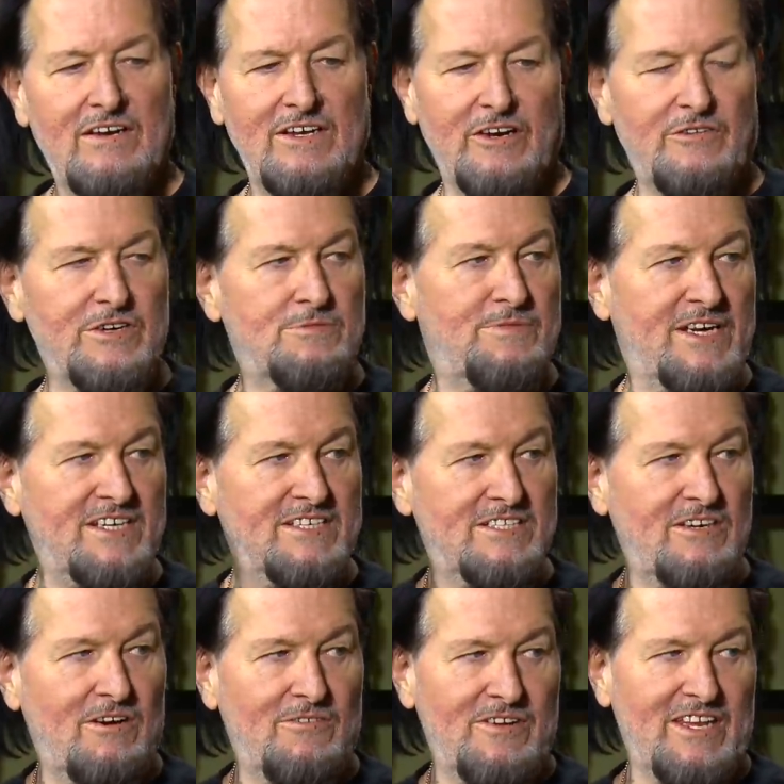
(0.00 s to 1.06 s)
licorice
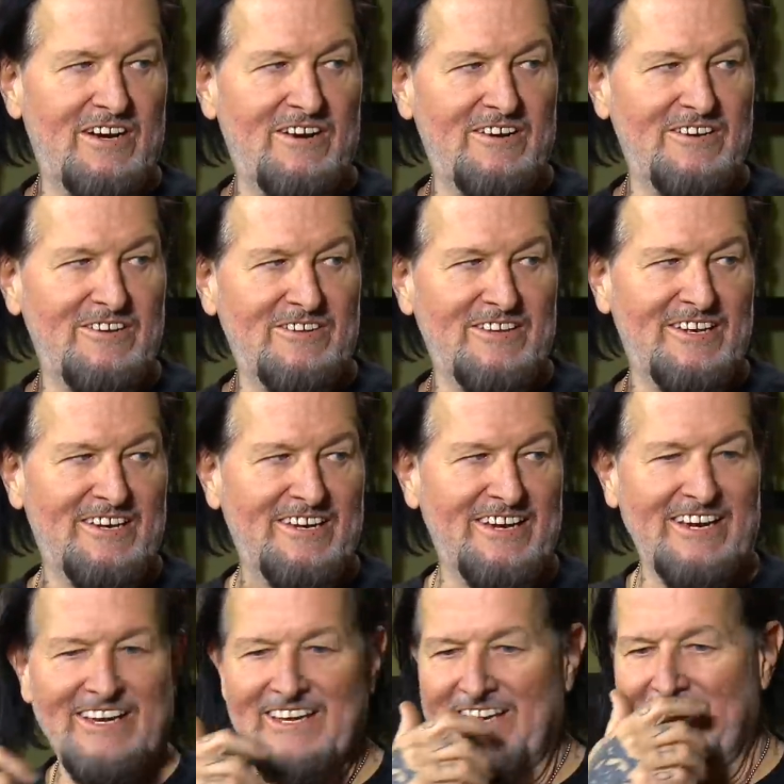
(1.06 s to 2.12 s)
pizza over there on Euclid and
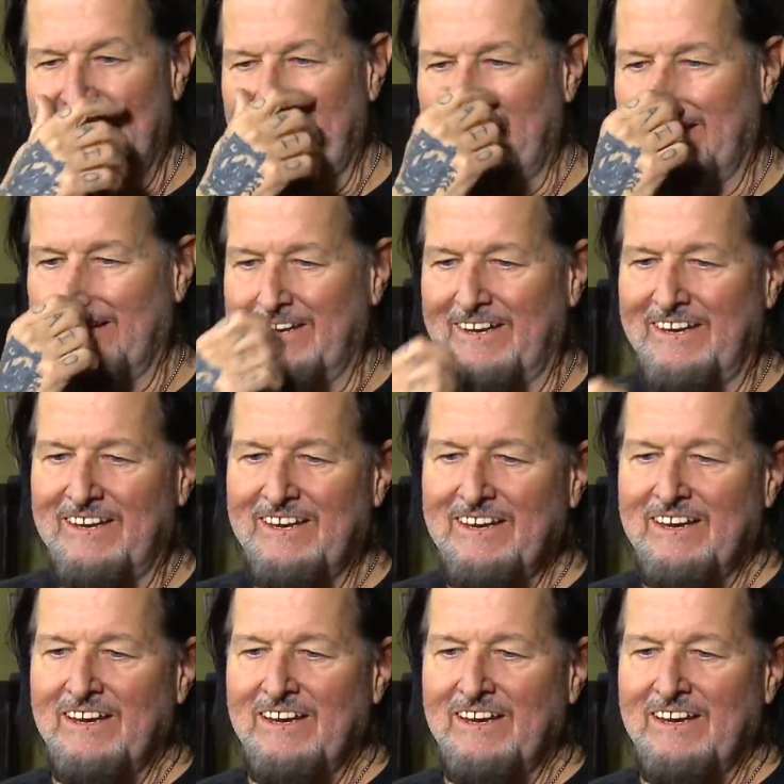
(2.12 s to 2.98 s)
Lincoln, and